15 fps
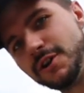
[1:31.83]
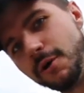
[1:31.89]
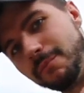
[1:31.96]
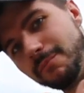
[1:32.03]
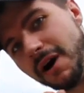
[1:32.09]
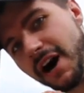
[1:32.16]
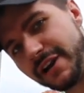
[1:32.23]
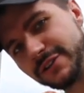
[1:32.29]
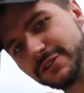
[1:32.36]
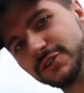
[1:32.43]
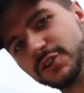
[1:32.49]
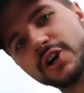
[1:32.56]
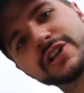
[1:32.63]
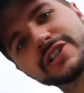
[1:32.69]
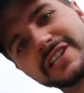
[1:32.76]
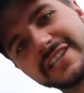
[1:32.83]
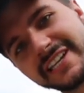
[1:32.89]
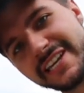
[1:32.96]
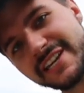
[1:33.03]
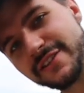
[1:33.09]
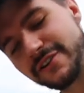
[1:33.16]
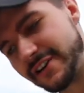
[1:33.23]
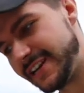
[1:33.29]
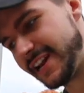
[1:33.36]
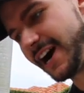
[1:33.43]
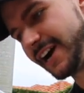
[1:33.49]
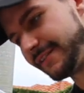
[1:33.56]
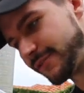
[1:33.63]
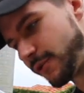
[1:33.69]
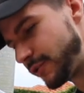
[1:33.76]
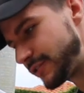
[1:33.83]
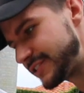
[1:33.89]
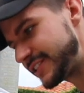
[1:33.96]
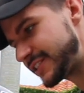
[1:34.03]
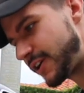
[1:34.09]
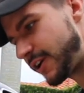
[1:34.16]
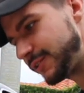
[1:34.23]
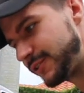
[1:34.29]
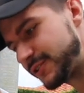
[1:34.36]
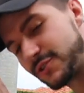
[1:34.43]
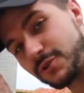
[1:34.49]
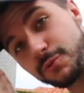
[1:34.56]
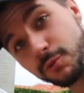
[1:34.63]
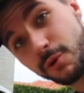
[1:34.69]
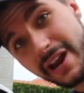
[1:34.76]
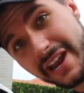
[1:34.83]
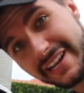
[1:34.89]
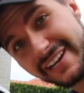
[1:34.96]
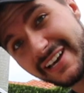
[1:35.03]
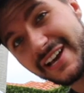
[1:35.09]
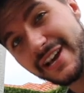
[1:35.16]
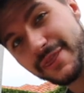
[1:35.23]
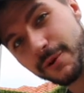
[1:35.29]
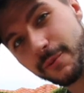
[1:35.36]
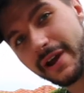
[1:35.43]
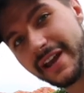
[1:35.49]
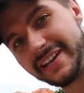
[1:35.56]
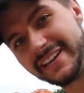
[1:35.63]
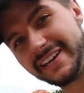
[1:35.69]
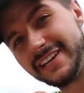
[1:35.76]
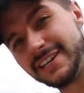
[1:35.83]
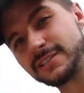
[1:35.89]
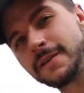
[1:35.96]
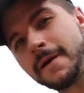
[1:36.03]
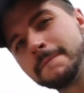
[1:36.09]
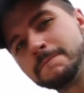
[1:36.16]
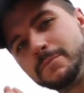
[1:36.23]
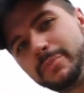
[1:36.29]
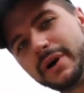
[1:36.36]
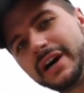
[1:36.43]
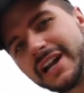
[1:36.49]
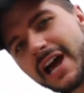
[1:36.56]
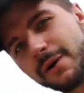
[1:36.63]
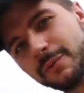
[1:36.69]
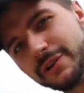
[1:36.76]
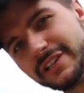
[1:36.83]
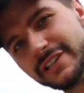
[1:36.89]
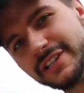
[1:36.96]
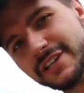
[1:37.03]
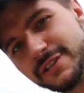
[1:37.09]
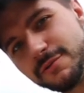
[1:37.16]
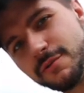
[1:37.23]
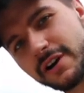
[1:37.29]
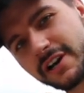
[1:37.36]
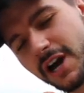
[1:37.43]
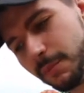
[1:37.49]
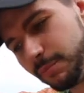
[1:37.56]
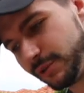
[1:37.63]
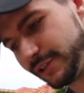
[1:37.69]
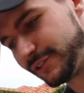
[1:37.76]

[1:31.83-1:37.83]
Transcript: you know, modern look to the E39. Of course, this car looked great the way it is, but I wanted to do a couple